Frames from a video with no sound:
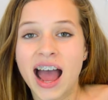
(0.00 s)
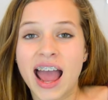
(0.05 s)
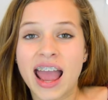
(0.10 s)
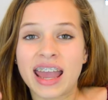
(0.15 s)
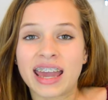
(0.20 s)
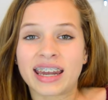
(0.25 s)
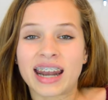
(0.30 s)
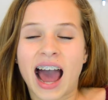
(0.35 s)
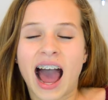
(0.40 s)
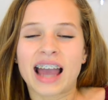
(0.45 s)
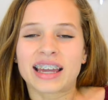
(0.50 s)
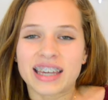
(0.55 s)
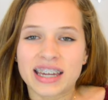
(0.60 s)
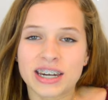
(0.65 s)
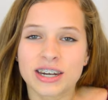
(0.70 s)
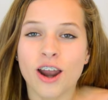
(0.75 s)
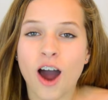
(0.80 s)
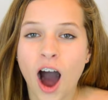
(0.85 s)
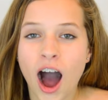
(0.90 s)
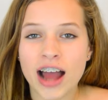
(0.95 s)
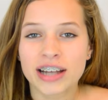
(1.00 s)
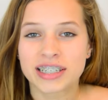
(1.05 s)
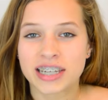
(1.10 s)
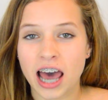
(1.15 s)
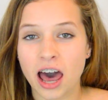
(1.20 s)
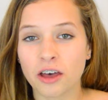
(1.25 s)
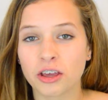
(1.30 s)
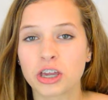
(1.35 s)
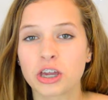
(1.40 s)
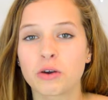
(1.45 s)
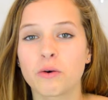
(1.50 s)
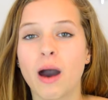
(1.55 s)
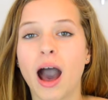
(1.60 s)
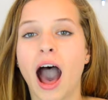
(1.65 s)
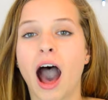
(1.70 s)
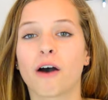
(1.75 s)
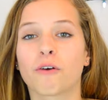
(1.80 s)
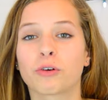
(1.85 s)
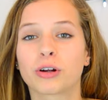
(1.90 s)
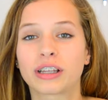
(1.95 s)
And I cannot tell you
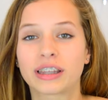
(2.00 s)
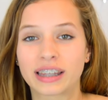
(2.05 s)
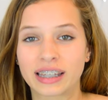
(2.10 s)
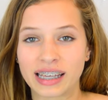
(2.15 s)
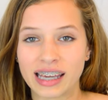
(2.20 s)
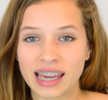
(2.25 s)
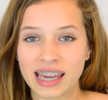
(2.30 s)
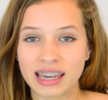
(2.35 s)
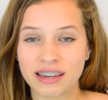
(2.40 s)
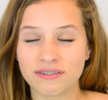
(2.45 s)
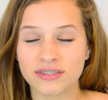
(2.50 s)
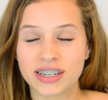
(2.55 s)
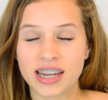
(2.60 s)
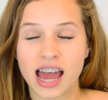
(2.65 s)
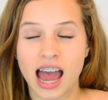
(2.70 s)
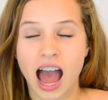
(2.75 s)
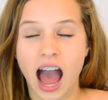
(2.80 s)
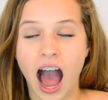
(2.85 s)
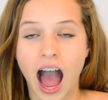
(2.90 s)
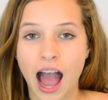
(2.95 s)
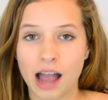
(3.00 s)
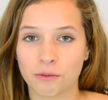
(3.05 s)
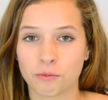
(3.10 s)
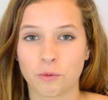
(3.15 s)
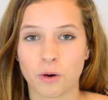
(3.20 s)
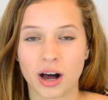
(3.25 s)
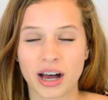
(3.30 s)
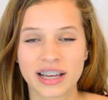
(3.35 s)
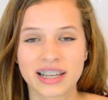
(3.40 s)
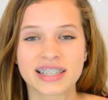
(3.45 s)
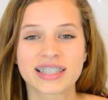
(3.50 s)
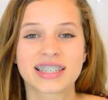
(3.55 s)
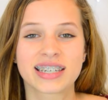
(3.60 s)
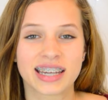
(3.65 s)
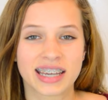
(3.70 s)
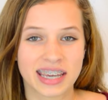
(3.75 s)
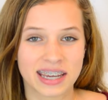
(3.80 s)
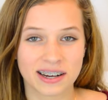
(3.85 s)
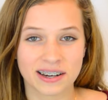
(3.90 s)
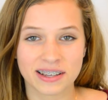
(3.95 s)
how relieved I was
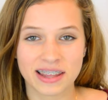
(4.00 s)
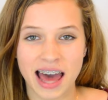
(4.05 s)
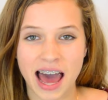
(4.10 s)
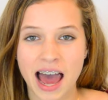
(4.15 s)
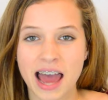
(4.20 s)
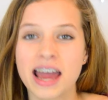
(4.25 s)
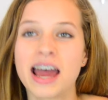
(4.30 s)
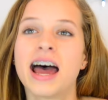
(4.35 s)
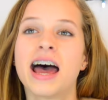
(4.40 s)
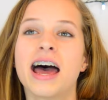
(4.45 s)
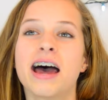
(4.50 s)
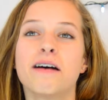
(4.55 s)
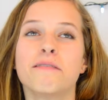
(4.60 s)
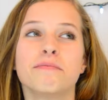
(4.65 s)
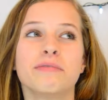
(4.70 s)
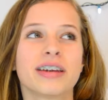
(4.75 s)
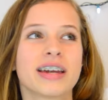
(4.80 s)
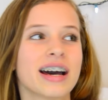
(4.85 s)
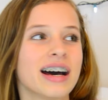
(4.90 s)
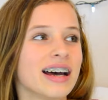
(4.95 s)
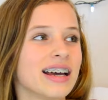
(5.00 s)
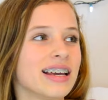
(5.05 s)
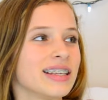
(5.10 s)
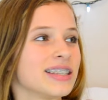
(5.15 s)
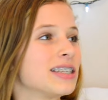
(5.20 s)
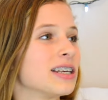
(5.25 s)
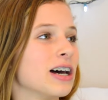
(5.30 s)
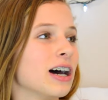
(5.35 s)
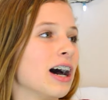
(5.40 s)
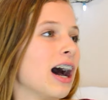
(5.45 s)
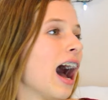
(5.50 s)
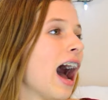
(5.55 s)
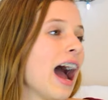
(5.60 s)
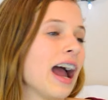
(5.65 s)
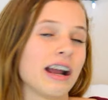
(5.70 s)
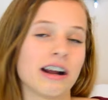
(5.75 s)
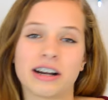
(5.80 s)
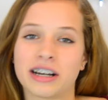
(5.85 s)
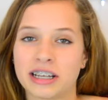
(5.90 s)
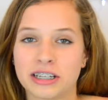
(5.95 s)
to hear that, because
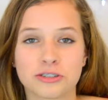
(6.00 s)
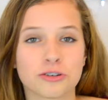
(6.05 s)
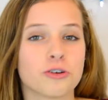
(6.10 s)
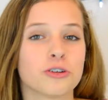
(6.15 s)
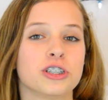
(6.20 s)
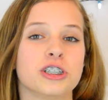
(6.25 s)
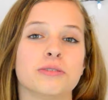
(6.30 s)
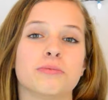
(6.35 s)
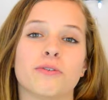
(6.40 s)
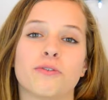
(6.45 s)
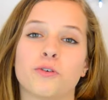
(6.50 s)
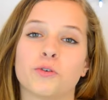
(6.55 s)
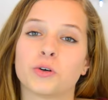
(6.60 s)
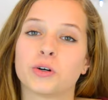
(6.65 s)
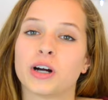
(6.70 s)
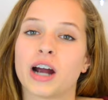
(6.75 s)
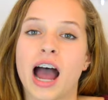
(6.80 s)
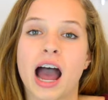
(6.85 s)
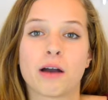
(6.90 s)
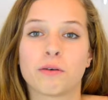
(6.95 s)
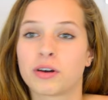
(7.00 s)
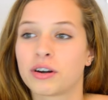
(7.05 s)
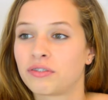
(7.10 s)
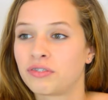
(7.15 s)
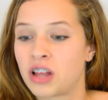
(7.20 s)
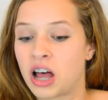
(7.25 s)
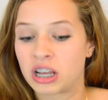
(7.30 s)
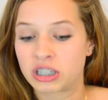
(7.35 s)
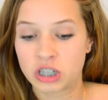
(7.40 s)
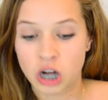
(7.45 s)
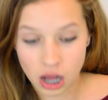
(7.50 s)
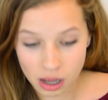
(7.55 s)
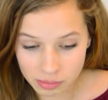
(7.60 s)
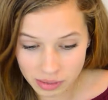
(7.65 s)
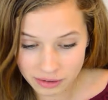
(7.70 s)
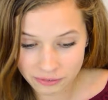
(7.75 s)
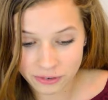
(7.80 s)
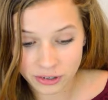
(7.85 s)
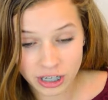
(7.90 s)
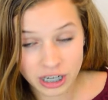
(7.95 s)
I already told you before I would have lost all
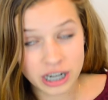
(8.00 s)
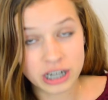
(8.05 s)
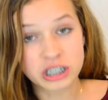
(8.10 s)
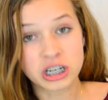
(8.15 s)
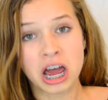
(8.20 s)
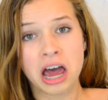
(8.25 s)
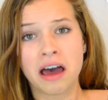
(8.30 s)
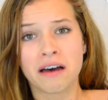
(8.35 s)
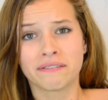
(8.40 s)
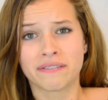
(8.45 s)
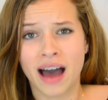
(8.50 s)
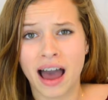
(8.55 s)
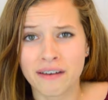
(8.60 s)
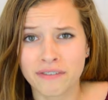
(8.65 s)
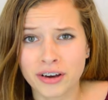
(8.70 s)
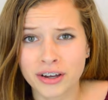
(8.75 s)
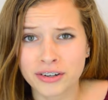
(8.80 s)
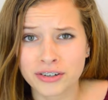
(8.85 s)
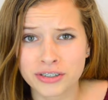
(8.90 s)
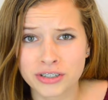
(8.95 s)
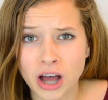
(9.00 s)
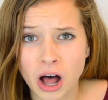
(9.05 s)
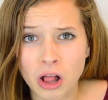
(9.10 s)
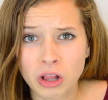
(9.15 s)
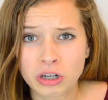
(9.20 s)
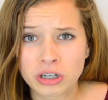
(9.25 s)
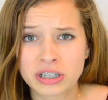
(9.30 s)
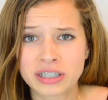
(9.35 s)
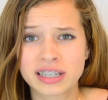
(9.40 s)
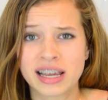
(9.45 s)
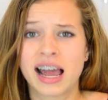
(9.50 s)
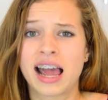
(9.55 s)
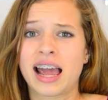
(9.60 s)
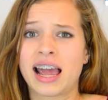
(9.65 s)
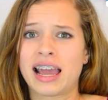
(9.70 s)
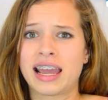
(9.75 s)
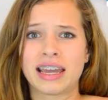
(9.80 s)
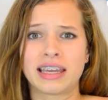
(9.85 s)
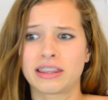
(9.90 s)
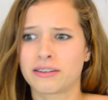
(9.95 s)
my footage, $500,
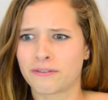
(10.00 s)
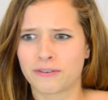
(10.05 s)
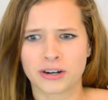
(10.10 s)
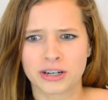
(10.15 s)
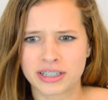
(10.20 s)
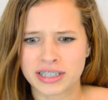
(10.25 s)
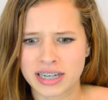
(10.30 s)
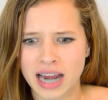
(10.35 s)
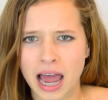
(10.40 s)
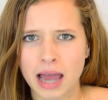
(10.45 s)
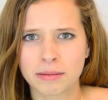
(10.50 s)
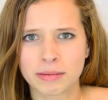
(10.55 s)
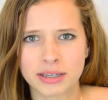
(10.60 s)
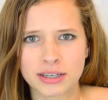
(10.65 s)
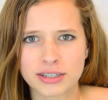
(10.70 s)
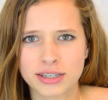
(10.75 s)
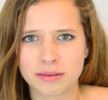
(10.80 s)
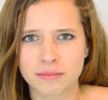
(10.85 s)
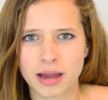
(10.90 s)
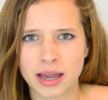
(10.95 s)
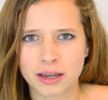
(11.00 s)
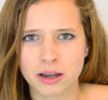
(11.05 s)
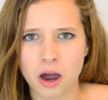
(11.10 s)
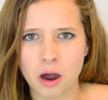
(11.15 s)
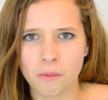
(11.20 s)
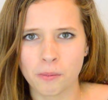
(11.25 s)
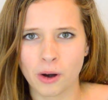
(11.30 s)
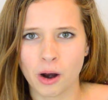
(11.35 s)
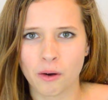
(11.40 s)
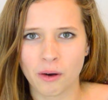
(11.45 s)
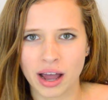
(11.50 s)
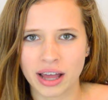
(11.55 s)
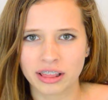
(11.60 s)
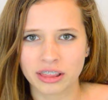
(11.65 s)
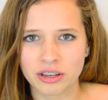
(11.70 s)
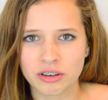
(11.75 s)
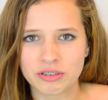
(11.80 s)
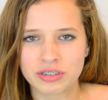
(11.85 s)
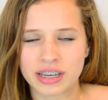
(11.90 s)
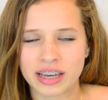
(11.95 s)
and the first time using my GoPro I
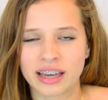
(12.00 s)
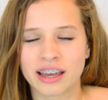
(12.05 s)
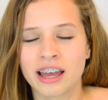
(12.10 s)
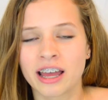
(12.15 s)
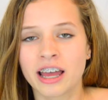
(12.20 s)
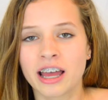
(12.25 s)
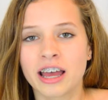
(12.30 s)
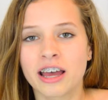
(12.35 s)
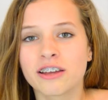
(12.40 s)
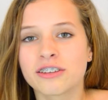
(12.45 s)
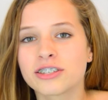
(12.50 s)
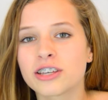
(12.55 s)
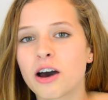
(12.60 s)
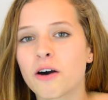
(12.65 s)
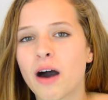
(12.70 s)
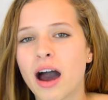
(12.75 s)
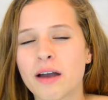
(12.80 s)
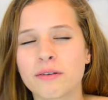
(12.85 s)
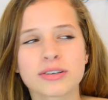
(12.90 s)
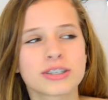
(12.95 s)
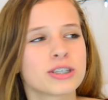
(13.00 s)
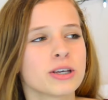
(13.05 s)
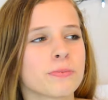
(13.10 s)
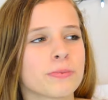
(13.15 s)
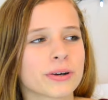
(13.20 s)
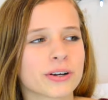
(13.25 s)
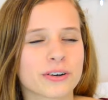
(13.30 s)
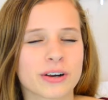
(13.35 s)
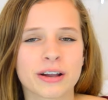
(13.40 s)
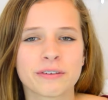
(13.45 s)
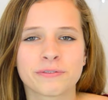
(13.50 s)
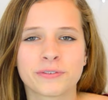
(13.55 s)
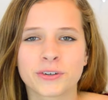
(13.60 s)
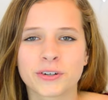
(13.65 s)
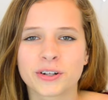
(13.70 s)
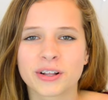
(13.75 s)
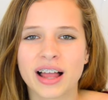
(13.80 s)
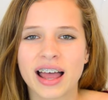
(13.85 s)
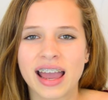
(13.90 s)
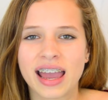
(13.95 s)
lose it. So I was super
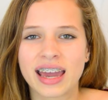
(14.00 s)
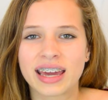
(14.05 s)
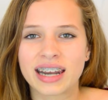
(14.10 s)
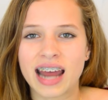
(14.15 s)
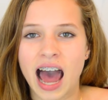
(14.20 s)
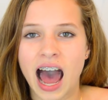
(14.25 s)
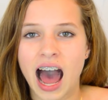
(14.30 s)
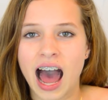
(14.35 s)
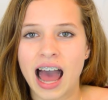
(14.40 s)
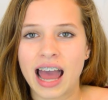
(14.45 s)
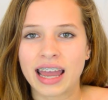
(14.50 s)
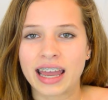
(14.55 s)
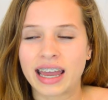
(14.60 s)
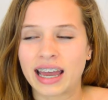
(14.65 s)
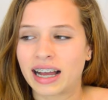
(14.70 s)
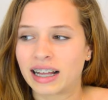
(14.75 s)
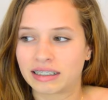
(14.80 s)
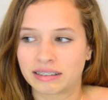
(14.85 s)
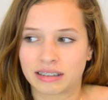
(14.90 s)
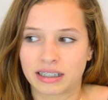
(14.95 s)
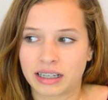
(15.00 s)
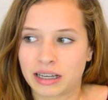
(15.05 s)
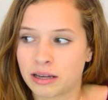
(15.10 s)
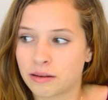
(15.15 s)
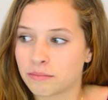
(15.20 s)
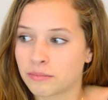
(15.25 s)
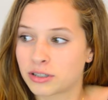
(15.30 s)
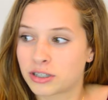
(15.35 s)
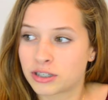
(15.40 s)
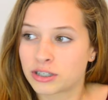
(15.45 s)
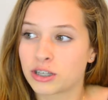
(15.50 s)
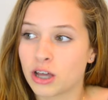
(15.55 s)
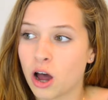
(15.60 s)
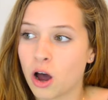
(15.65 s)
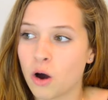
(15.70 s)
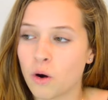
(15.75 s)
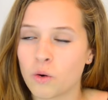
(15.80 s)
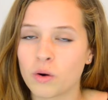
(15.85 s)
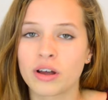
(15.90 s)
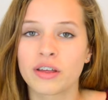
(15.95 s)
grateful, and I am
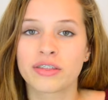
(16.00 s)
so